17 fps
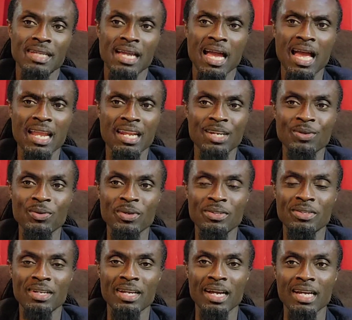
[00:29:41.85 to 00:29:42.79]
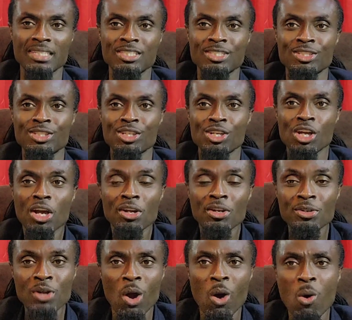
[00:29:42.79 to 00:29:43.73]
Hallelujah to God.
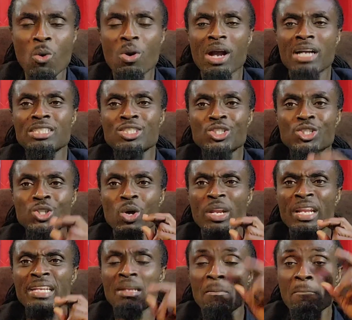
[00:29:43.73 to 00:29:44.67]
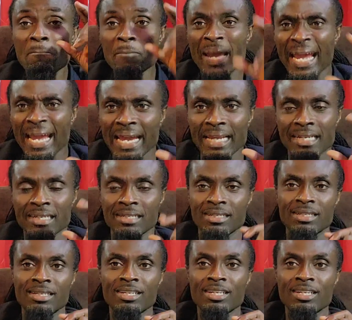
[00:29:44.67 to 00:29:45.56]
Now concerning the men,